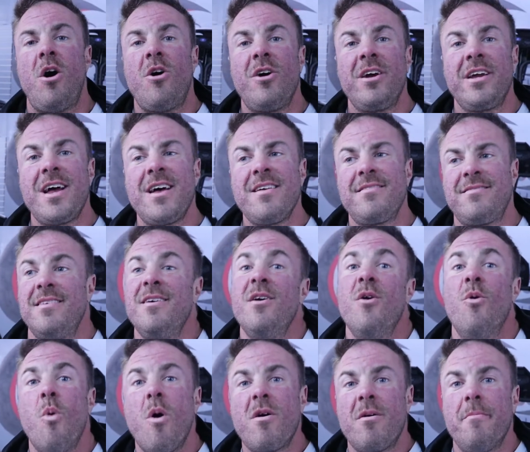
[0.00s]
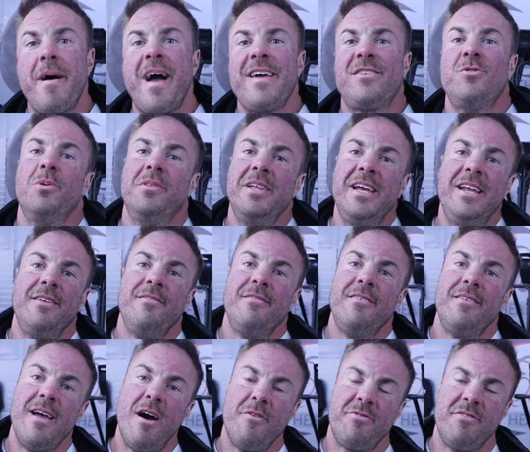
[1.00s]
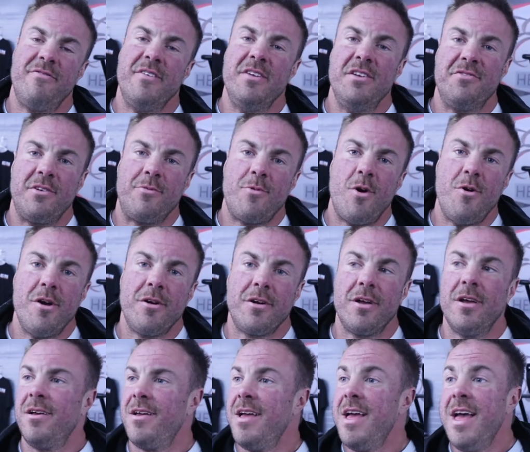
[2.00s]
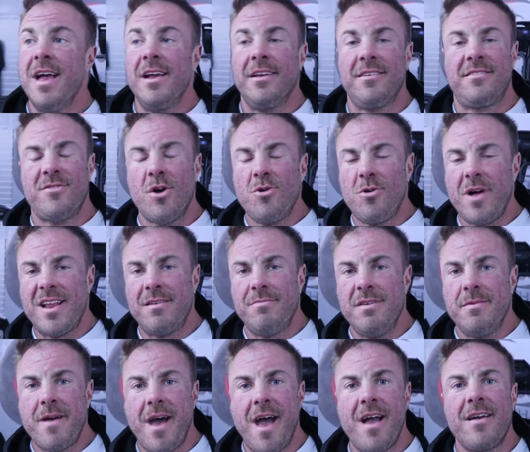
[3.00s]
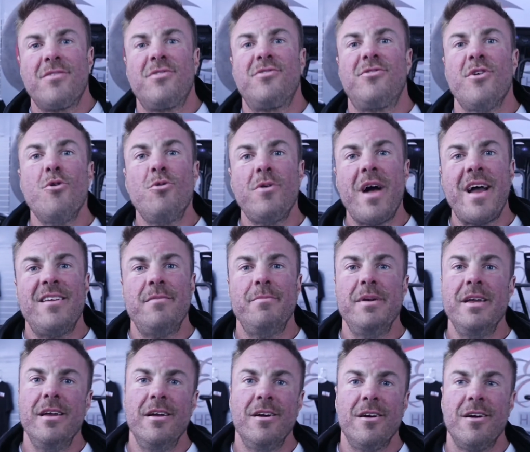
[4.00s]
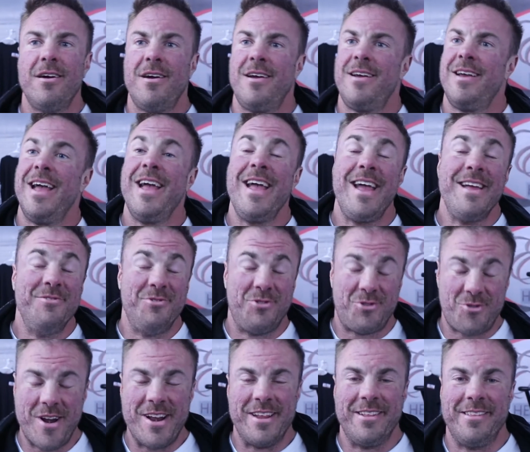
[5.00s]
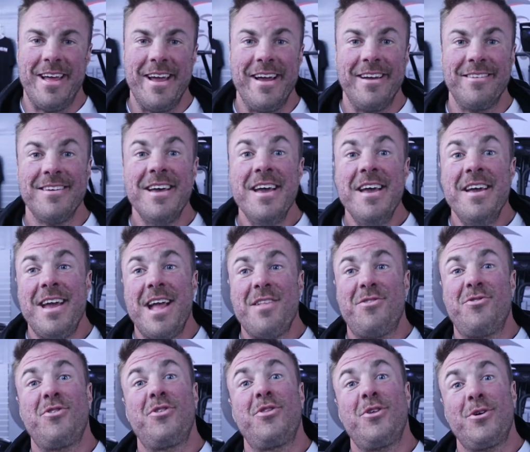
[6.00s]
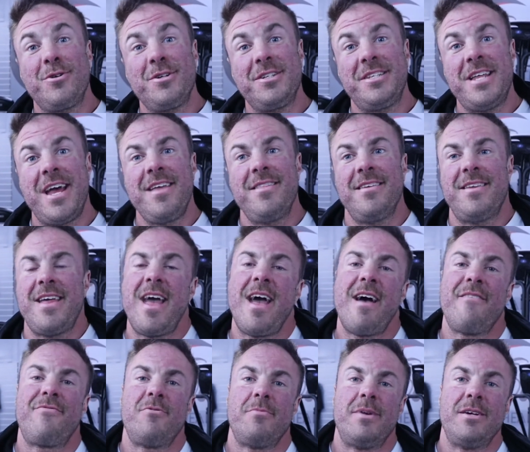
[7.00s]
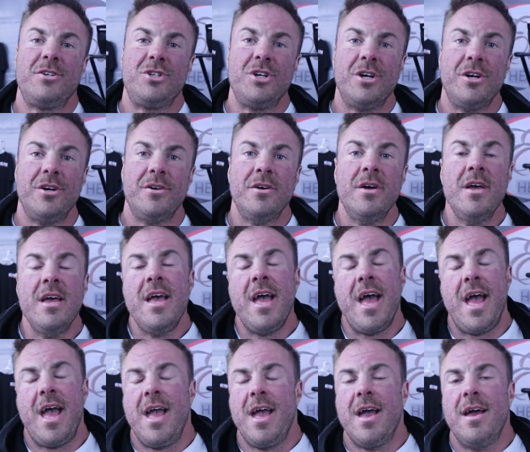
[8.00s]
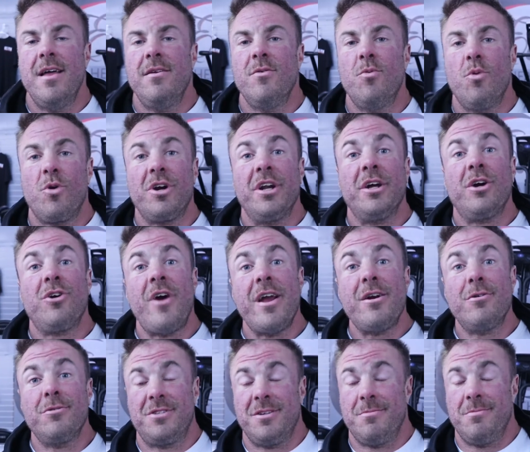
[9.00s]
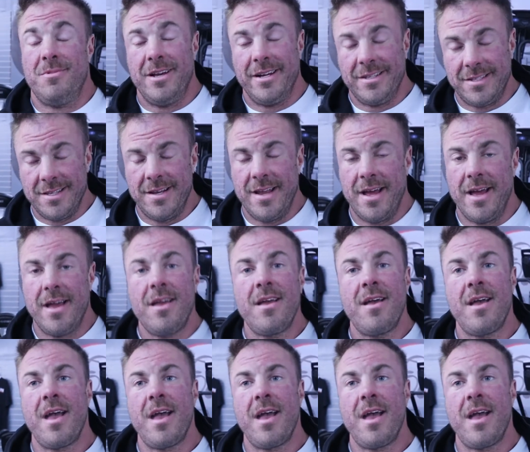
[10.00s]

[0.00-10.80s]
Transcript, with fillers: All right, guys, welcome back to Elite Health and Fitness at Roanoke. So glad to be back, so glad to be here and training legs. It's Thursday, the day after my show, and we're gonna crank on some legs today.